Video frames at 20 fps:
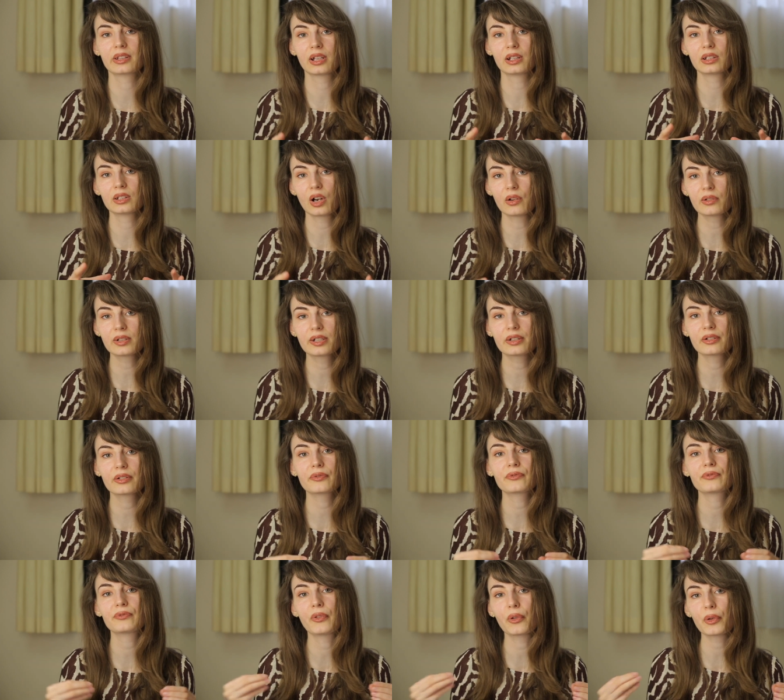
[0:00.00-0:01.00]
the
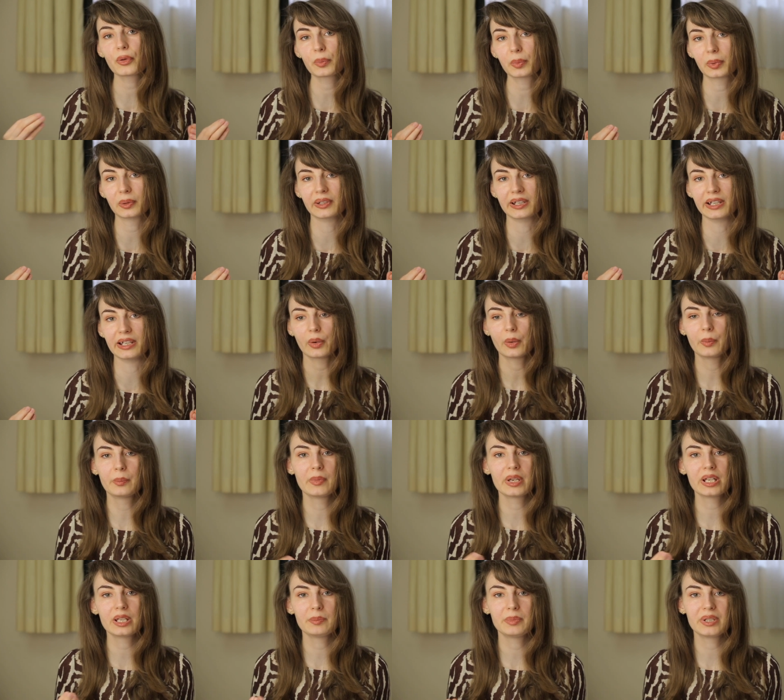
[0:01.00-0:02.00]
longer foreplay or
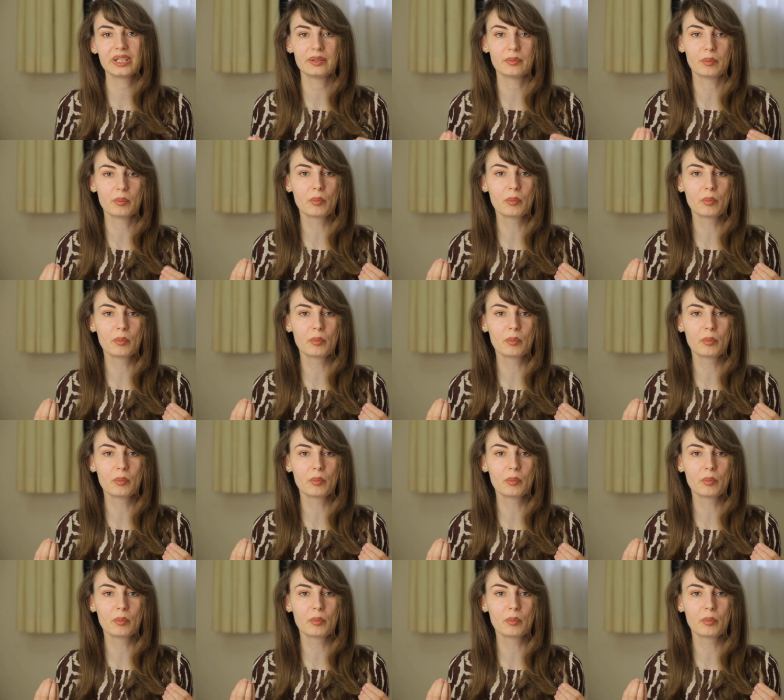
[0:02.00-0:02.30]
maybe